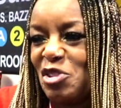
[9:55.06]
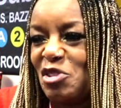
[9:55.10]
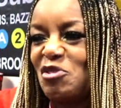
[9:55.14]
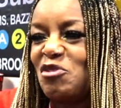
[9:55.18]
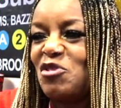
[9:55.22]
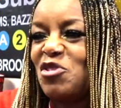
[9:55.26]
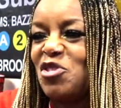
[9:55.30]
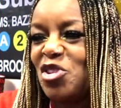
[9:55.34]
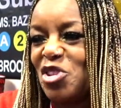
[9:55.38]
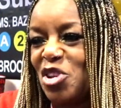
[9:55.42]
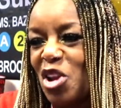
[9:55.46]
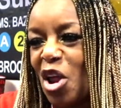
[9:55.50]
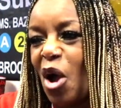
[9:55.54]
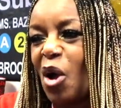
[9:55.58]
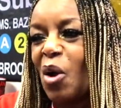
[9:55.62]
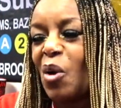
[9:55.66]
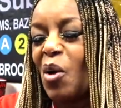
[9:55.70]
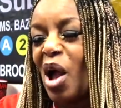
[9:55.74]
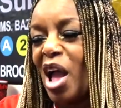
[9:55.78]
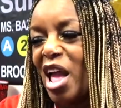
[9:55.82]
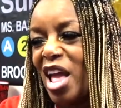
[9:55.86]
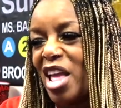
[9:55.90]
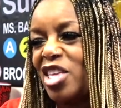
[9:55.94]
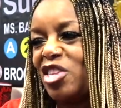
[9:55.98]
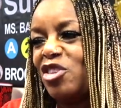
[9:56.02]
you
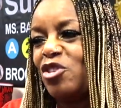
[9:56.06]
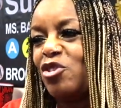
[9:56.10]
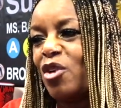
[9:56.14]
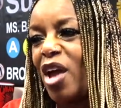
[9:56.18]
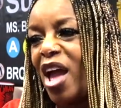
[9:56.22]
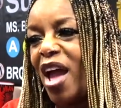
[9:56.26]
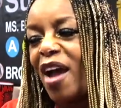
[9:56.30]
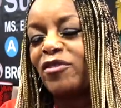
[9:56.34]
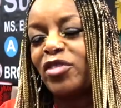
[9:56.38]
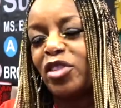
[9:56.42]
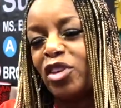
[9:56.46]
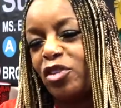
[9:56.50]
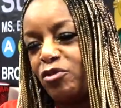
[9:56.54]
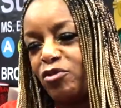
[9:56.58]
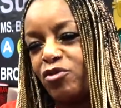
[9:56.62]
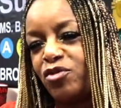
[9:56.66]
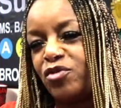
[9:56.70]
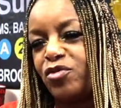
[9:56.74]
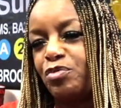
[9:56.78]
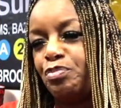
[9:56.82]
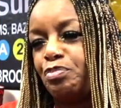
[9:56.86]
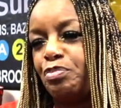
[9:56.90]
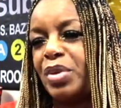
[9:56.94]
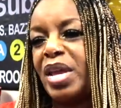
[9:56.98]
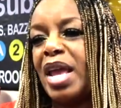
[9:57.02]
know, you have to
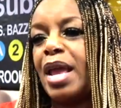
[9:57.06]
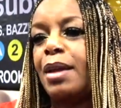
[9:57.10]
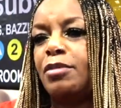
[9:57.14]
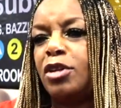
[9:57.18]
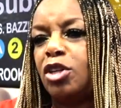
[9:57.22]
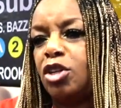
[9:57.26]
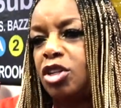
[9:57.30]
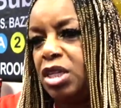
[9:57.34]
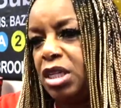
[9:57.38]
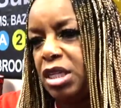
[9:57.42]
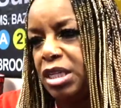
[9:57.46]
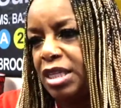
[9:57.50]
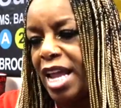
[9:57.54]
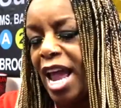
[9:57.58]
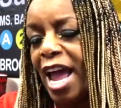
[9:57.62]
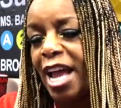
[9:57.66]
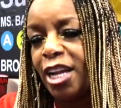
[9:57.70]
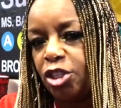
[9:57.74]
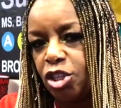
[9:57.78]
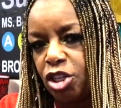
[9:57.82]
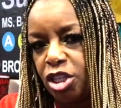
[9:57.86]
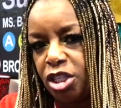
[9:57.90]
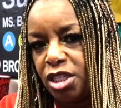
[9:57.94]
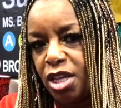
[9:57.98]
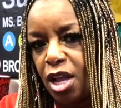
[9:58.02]
be able to
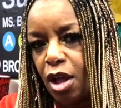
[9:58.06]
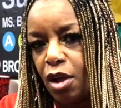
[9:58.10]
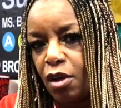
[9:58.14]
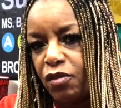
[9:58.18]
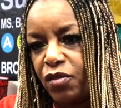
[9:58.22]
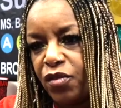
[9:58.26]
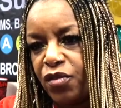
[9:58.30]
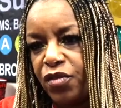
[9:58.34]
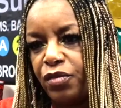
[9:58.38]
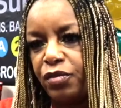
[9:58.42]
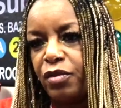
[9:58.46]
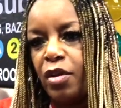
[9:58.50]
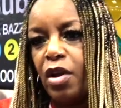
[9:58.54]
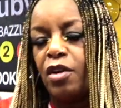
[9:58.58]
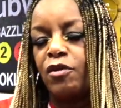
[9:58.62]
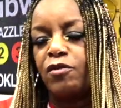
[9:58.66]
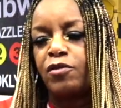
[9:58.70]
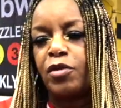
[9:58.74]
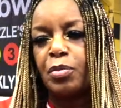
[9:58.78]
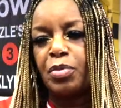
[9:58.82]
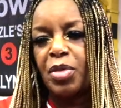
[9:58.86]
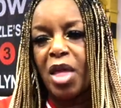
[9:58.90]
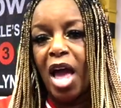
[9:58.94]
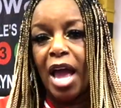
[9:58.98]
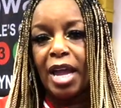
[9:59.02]
detach yourself
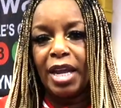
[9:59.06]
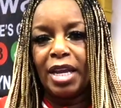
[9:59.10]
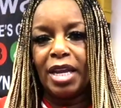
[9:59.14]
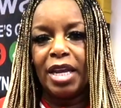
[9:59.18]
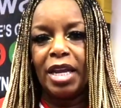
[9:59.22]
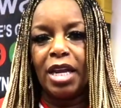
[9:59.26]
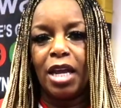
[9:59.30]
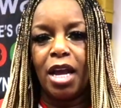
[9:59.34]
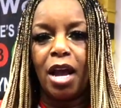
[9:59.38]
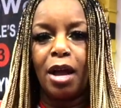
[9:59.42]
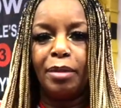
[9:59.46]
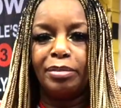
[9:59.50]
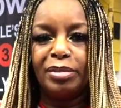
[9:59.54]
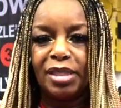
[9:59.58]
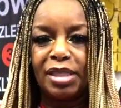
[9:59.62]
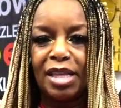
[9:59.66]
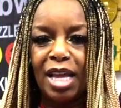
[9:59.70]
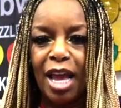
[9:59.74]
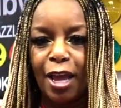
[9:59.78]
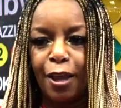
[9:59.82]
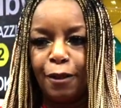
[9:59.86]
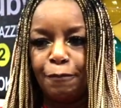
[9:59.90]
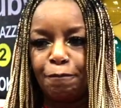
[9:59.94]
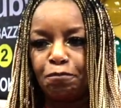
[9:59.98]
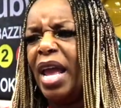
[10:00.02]
from not getting
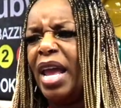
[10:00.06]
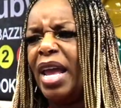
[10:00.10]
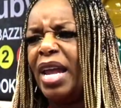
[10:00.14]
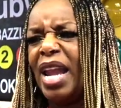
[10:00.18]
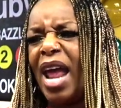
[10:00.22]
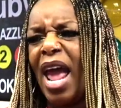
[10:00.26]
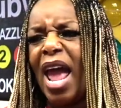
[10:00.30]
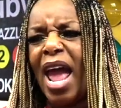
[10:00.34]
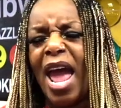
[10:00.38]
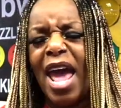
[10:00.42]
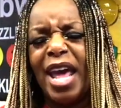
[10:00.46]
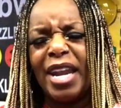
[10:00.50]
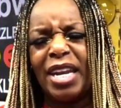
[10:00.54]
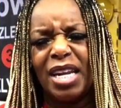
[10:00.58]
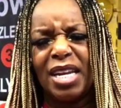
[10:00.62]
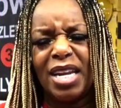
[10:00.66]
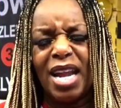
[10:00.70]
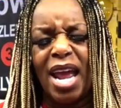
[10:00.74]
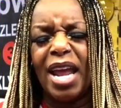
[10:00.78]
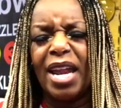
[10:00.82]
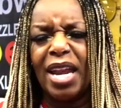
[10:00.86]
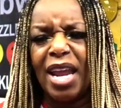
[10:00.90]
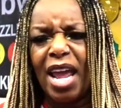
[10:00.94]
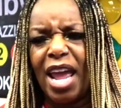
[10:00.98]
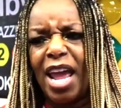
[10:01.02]
upset and adding
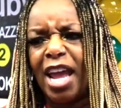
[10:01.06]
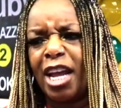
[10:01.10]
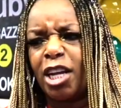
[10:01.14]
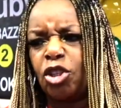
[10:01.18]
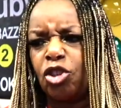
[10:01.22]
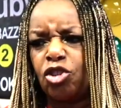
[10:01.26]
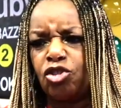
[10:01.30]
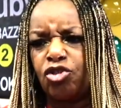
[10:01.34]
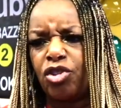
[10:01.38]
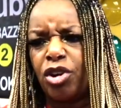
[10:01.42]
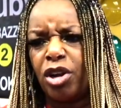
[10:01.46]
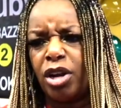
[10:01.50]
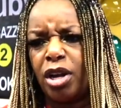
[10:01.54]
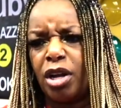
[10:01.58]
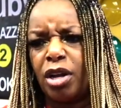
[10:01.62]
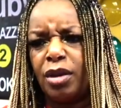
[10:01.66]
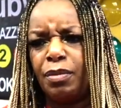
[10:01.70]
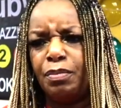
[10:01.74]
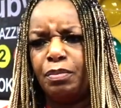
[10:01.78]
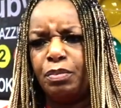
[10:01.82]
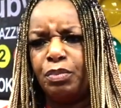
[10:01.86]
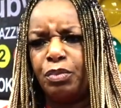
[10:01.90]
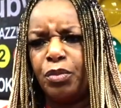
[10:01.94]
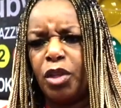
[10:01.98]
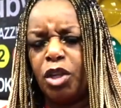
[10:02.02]
that
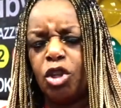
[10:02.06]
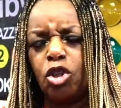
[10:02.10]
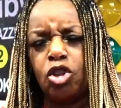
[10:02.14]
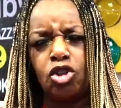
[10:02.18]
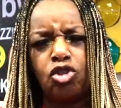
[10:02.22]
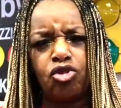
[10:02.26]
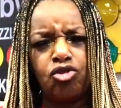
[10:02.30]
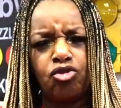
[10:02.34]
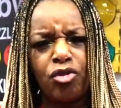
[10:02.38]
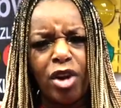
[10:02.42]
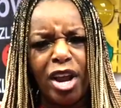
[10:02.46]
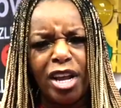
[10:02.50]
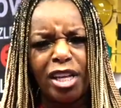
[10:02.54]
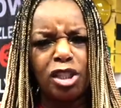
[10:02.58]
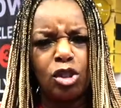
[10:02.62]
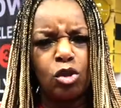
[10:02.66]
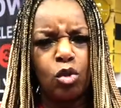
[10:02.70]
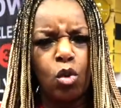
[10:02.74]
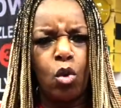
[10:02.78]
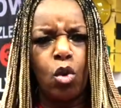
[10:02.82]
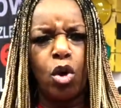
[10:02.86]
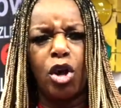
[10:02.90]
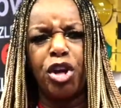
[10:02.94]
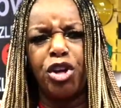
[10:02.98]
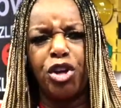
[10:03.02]
extra stress
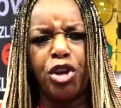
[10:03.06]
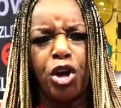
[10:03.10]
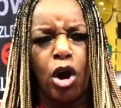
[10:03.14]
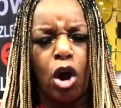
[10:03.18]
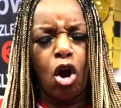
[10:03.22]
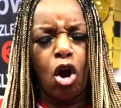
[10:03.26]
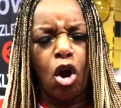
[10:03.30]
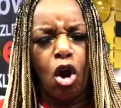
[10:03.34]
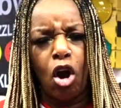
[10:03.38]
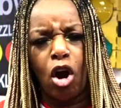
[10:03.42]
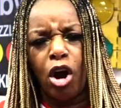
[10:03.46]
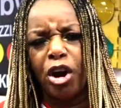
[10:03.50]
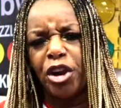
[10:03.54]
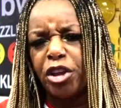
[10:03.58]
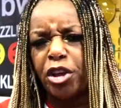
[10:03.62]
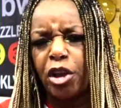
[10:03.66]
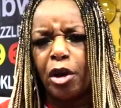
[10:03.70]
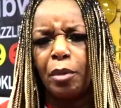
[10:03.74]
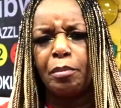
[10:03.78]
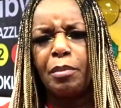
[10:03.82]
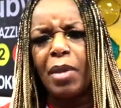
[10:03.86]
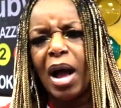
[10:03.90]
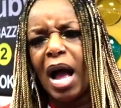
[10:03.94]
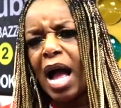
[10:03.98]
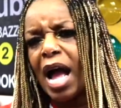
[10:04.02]
on heart,
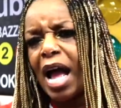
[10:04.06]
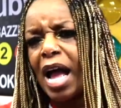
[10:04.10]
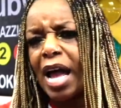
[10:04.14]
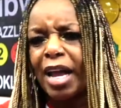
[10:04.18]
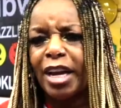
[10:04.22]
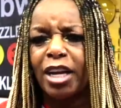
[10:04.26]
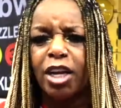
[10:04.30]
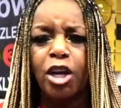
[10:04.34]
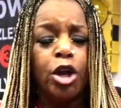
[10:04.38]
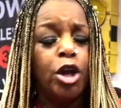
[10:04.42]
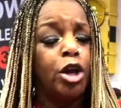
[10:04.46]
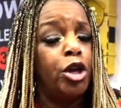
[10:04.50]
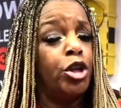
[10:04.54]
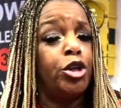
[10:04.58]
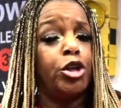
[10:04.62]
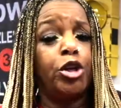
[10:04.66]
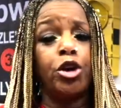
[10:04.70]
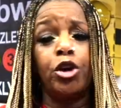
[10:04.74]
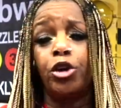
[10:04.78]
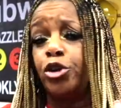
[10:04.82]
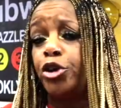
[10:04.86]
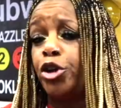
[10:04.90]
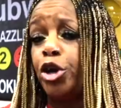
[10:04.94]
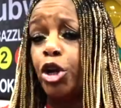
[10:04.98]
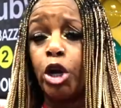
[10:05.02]
your mind,
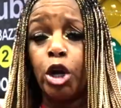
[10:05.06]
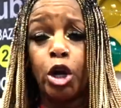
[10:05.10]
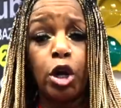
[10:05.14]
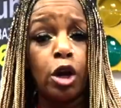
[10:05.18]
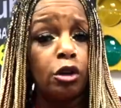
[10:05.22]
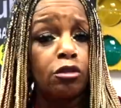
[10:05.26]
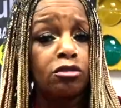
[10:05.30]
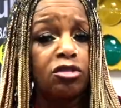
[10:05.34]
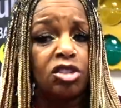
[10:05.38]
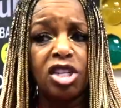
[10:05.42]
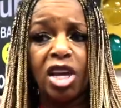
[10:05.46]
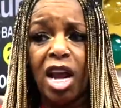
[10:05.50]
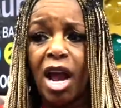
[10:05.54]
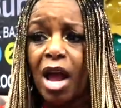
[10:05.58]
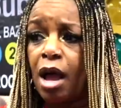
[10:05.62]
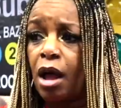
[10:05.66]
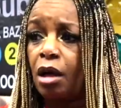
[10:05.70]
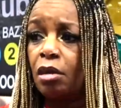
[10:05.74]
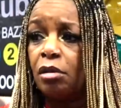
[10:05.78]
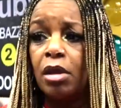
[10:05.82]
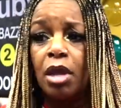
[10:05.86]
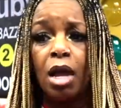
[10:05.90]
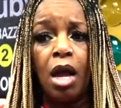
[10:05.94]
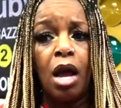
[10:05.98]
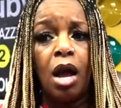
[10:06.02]
your nerves,
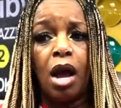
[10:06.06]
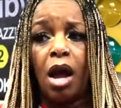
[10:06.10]
child.